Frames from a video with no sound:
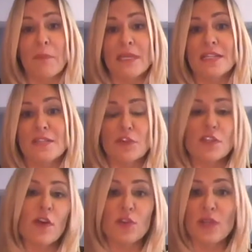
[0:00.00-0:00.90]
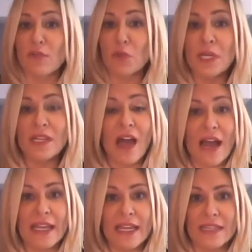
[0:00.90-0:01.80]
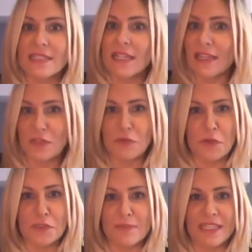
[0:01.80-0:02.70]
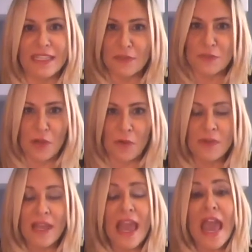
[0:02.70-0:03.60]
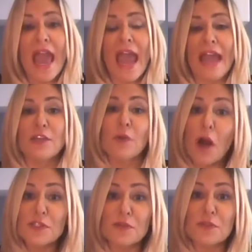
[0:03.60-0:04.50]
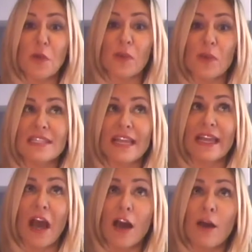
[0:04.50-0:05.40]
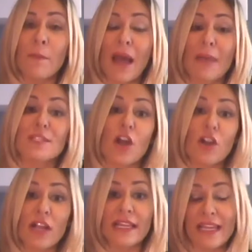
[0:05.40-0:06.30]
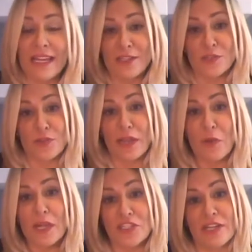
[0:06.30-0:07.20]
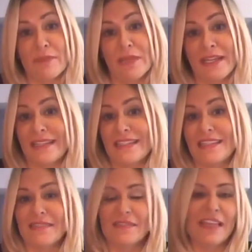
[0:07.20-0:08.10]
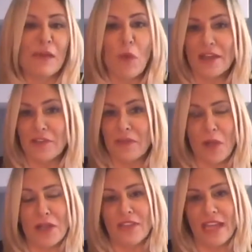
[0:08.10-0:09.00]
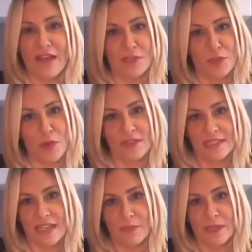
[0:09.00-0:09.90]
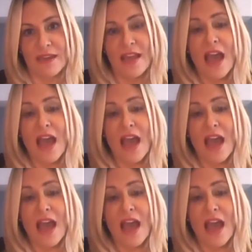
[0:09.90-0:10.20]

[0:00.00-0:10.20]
Because first of all, you never want to lie and say that you know something that you don't. And you also don't want to say, I'm sorry, I can't answer that question, because then why are they having you on the segment?